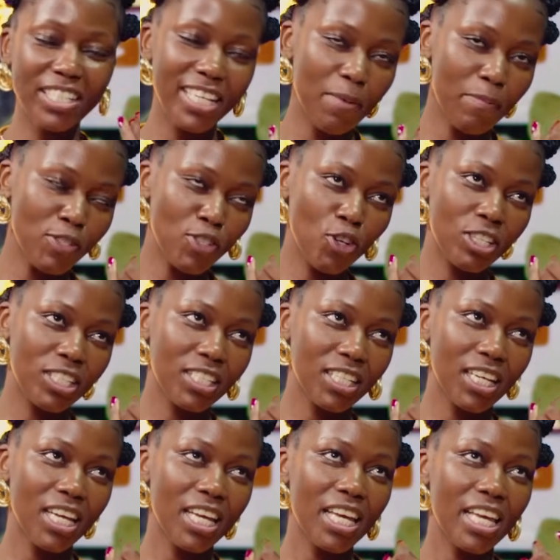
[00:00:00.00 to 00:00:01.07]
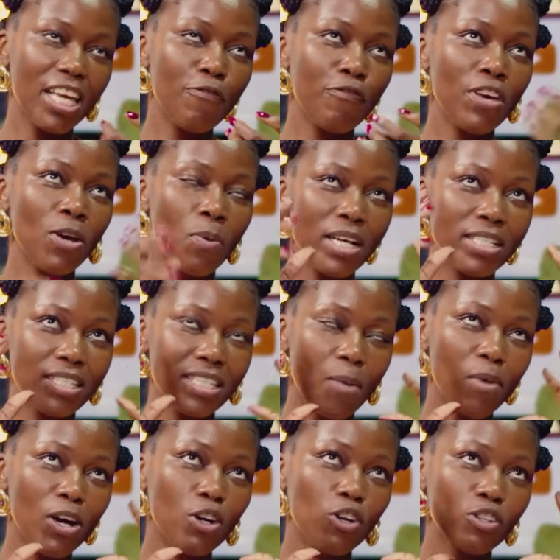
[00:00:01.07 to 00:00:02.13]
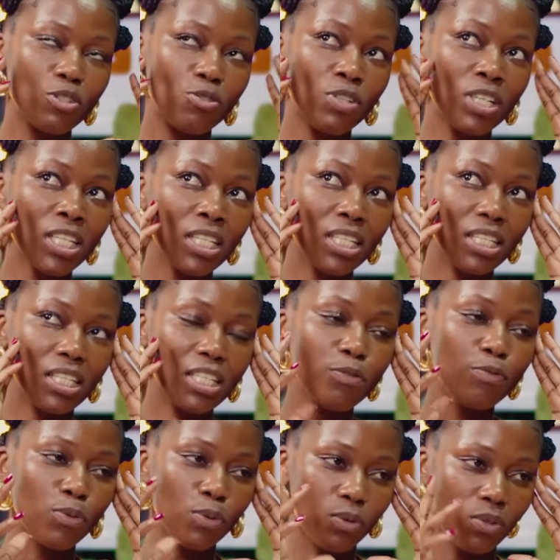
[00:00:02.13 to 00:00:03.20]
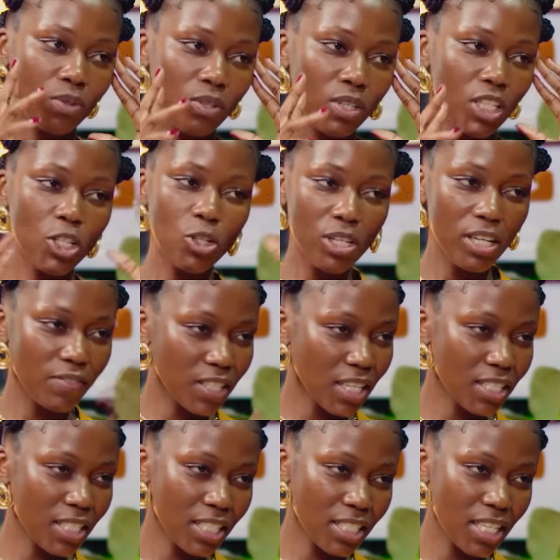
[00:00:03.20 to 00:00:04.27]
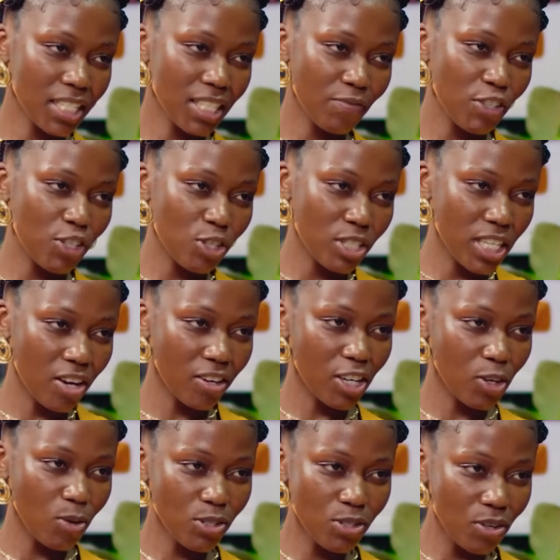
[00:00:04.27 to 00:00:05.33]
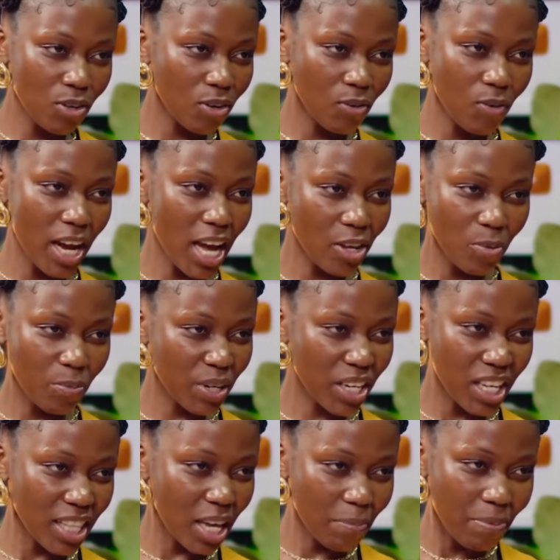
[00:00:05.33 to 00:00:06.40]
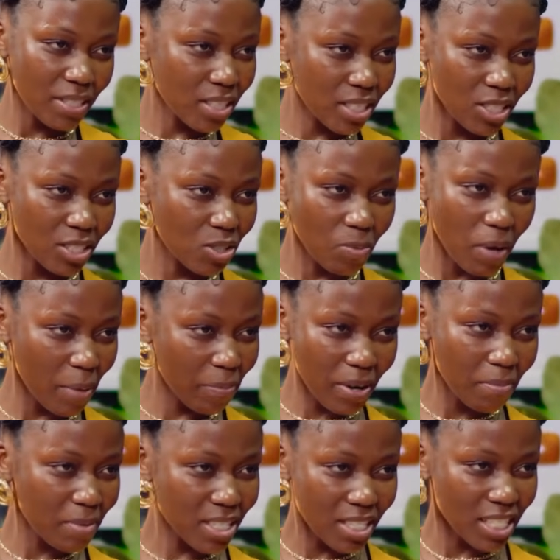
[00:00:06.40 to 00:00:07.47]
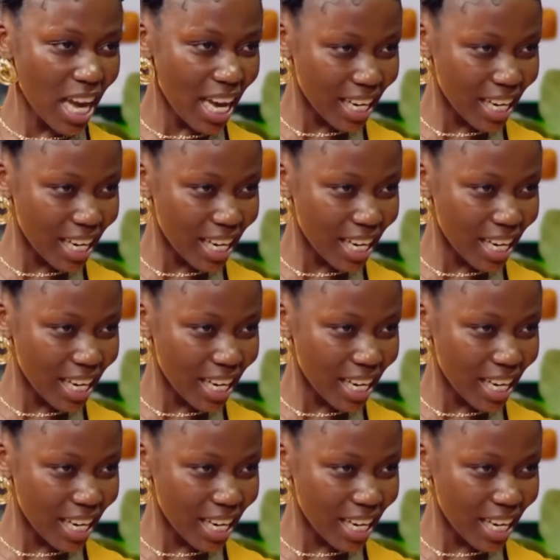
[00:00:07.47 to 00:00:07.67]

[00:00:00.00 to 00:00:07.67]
First episode. If he was someone who's really evil, he could have just said, take the video down. And also, why are you bringing that person to my premises?